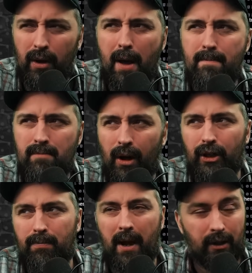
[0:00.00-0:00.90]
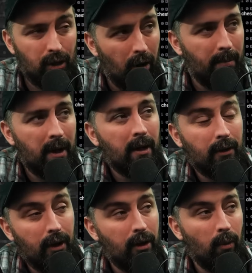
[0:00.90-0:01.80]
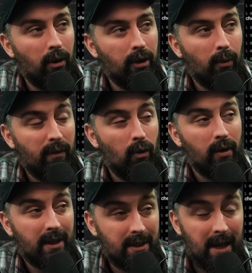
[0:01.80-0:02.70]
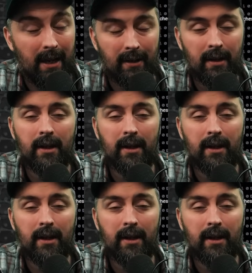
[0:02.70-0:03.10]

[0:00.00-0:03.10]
a much better job than the one that we've already seen.